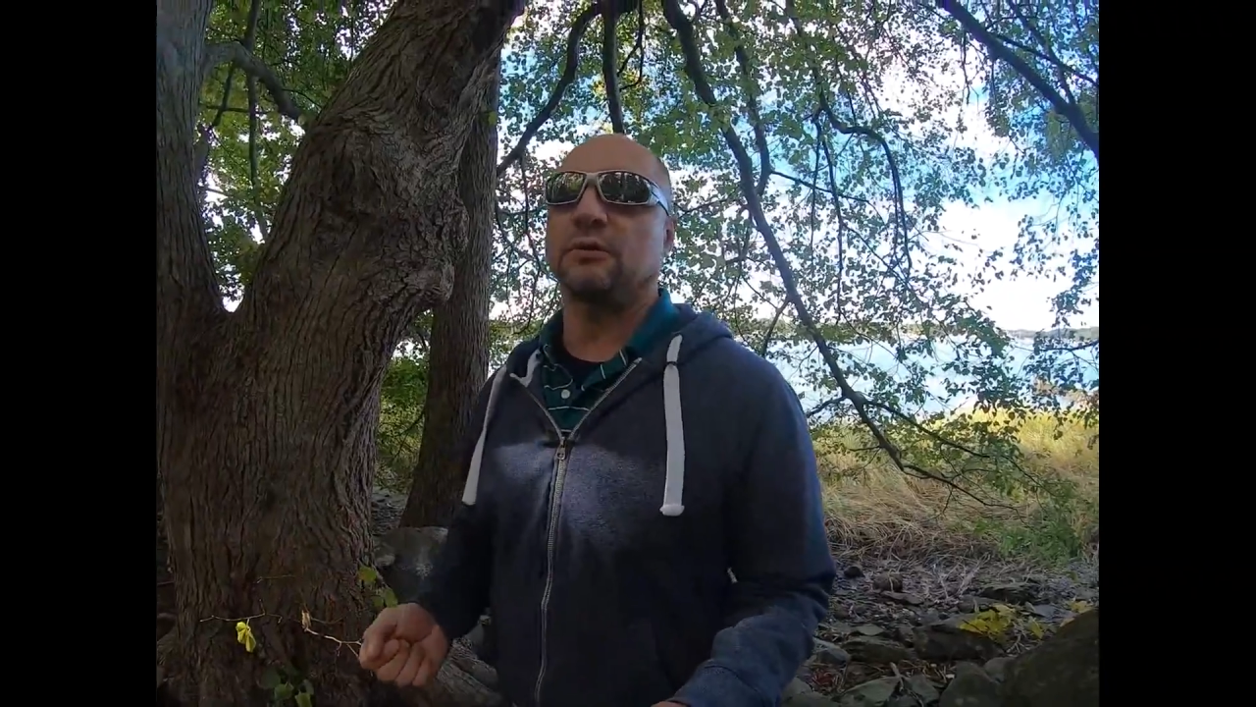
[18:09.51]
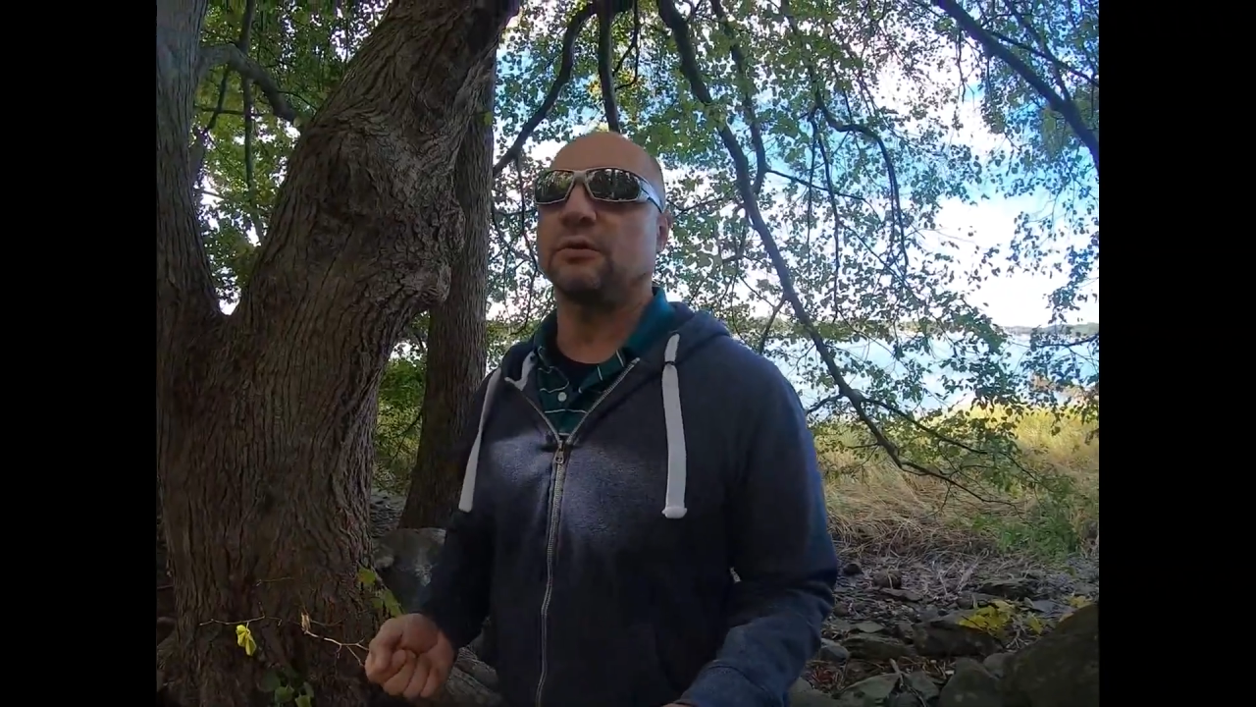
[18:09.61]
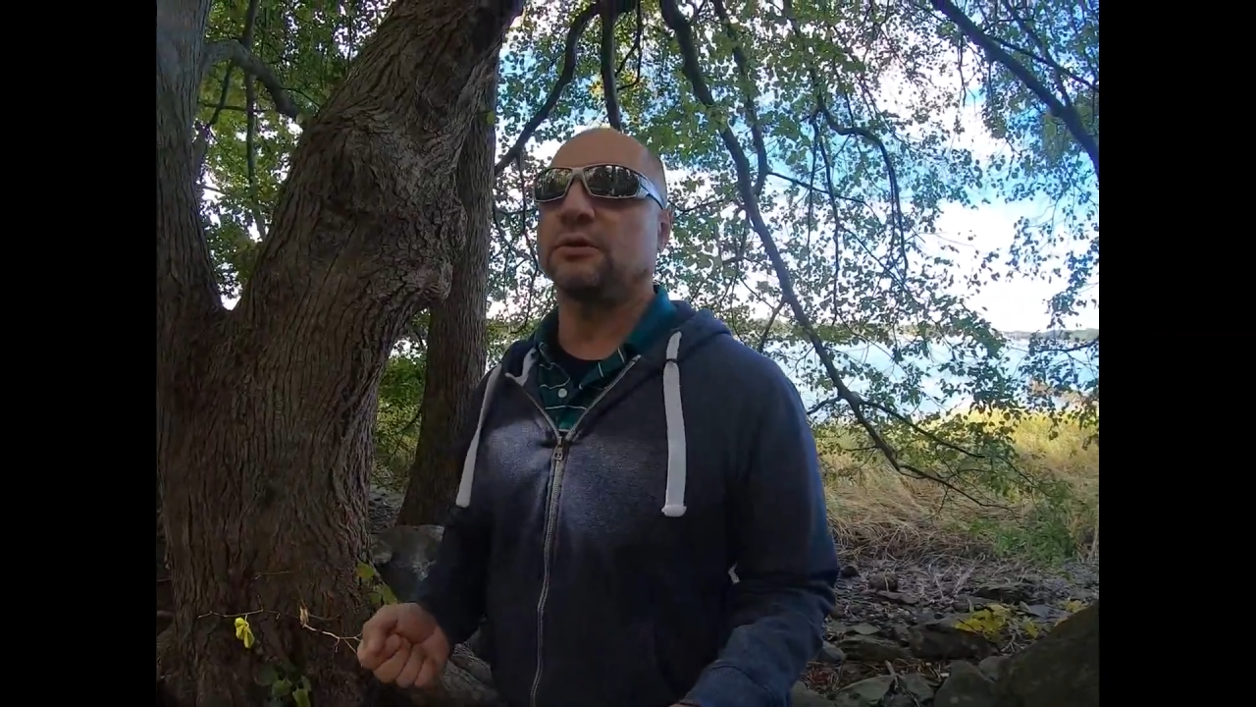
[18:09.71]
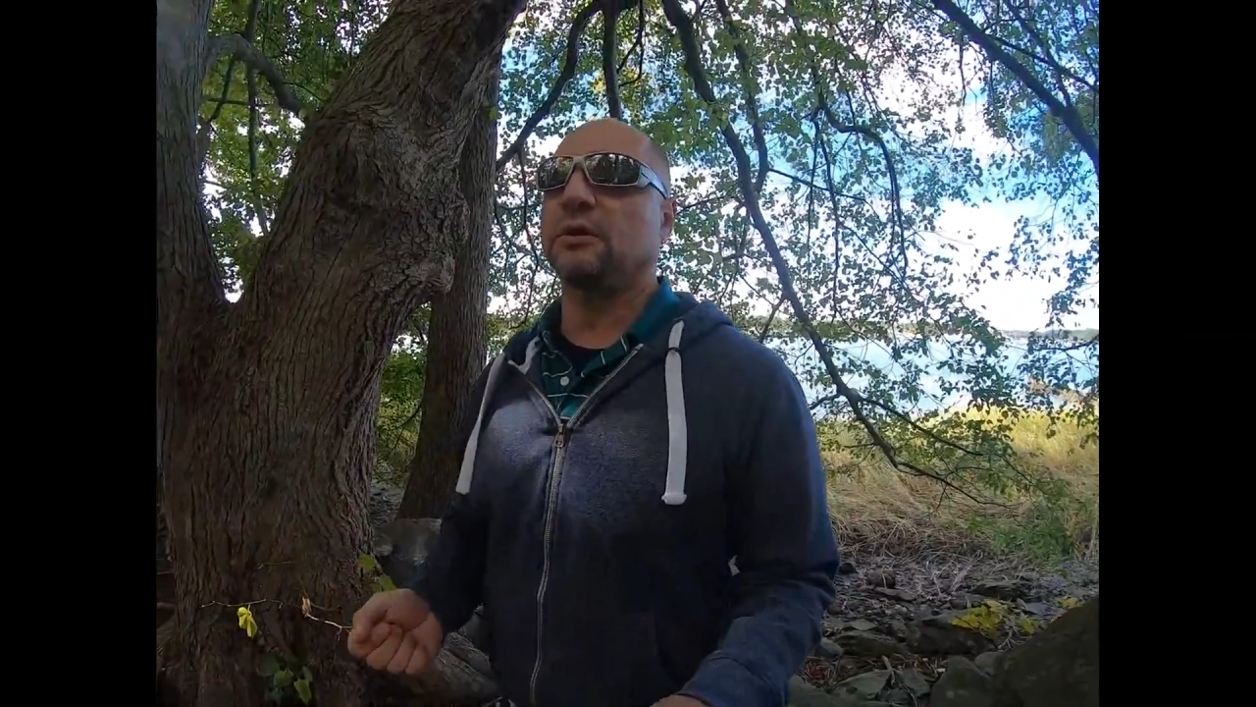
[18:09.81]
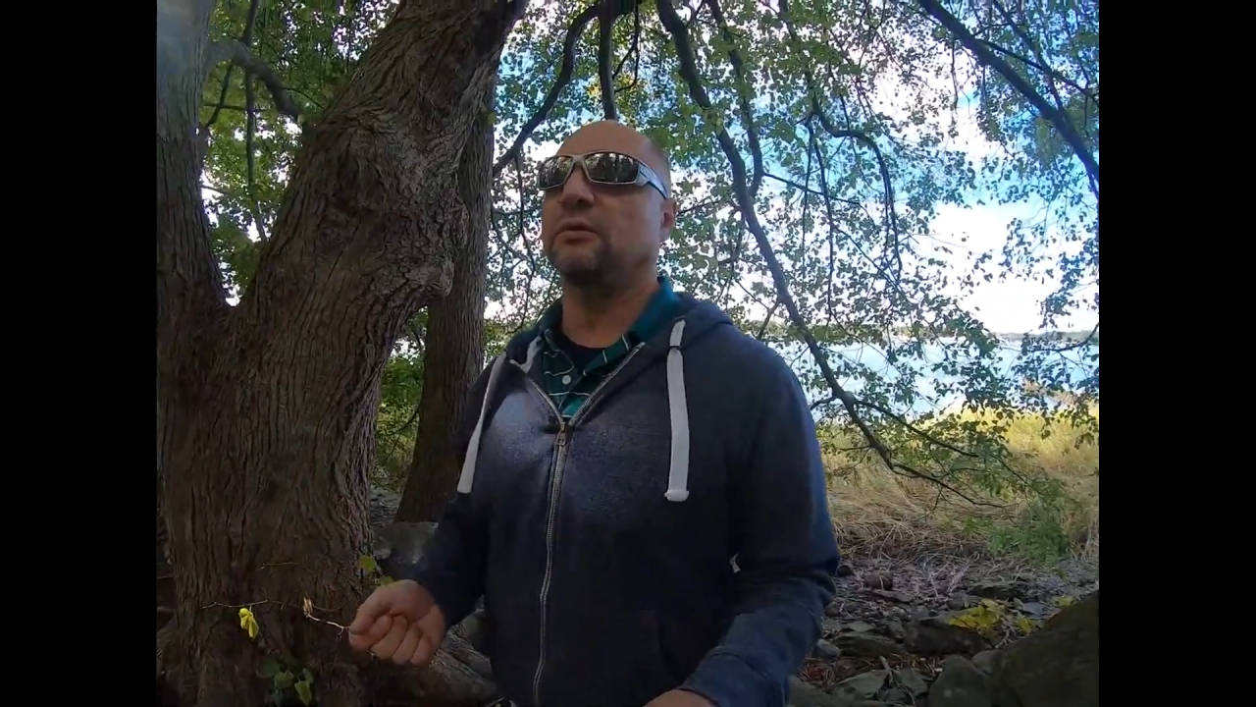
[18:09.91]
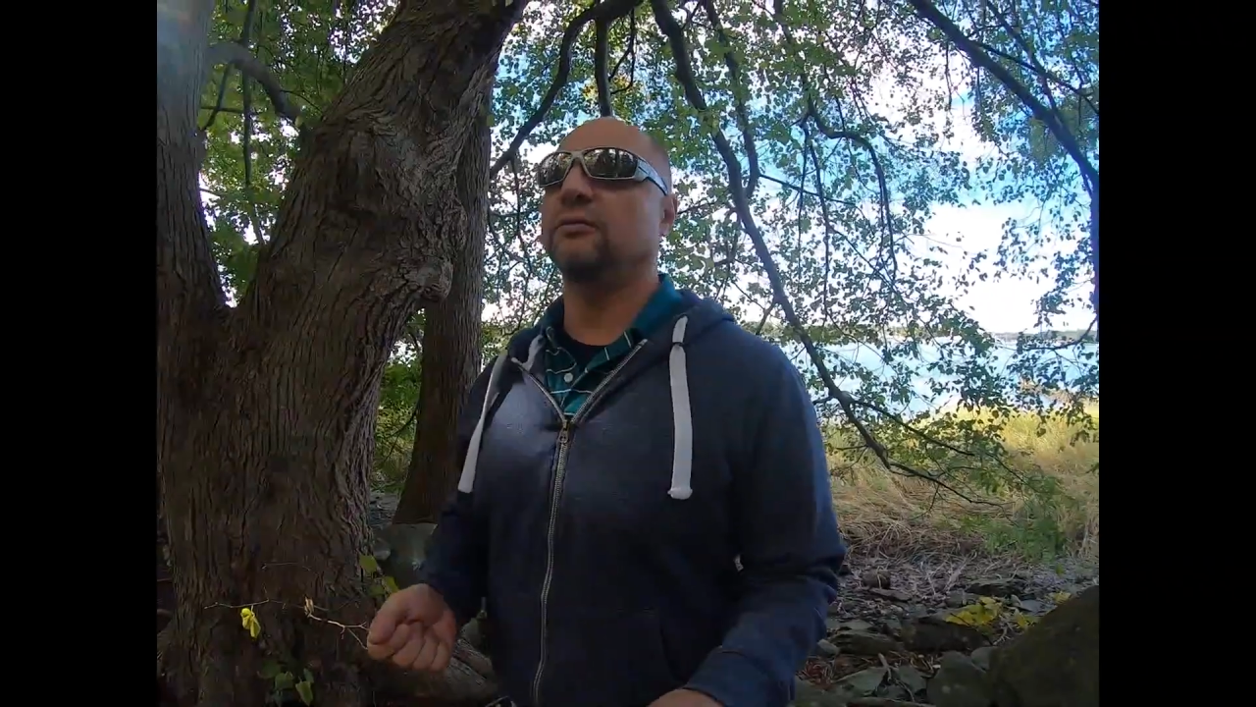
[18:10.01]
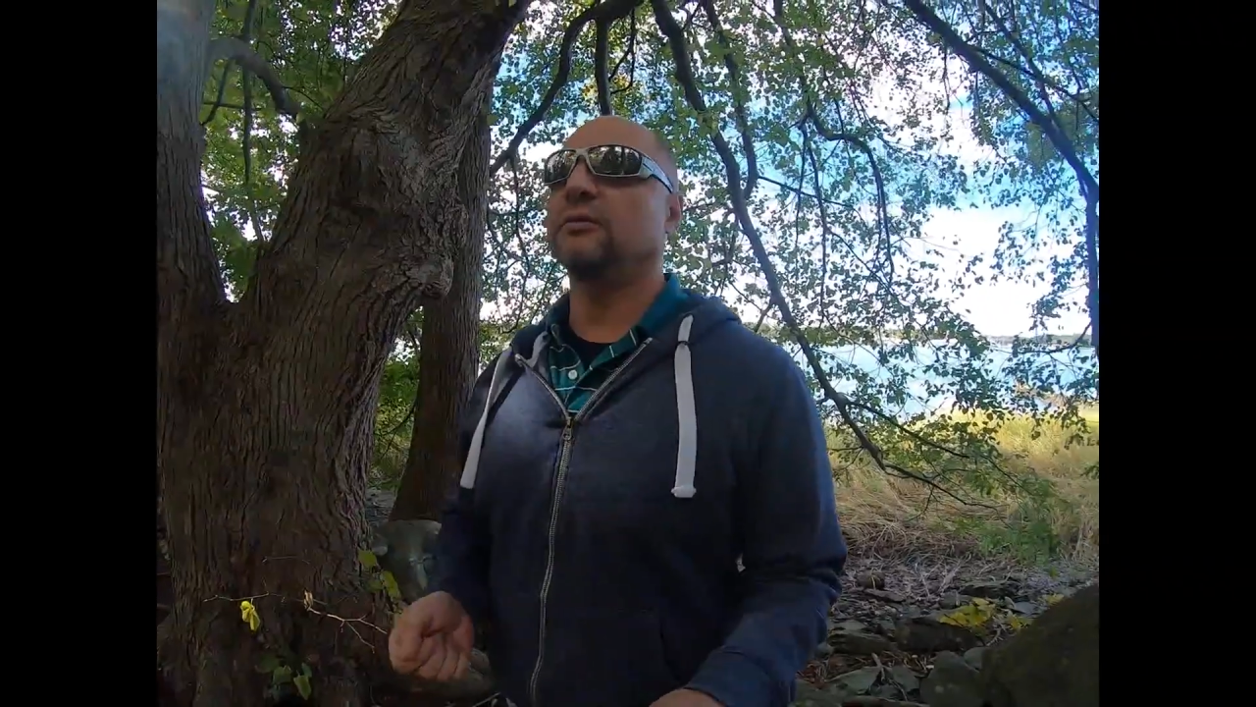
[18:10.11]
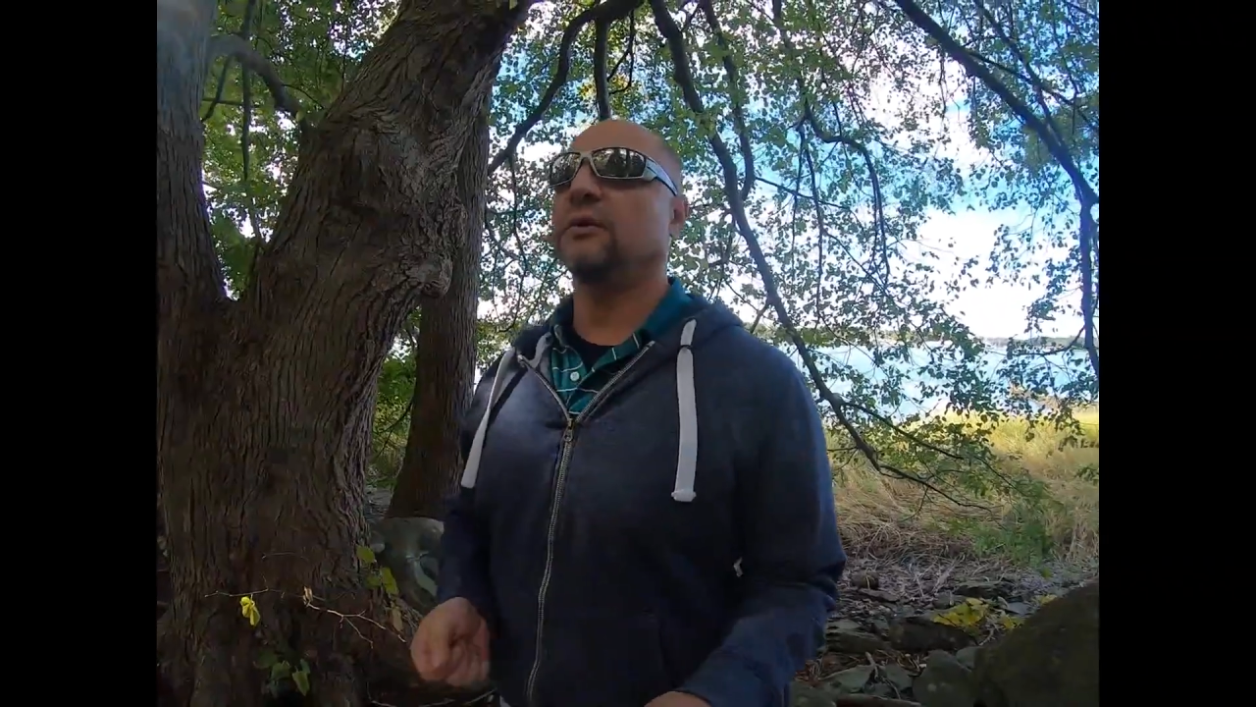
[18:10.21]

yourself.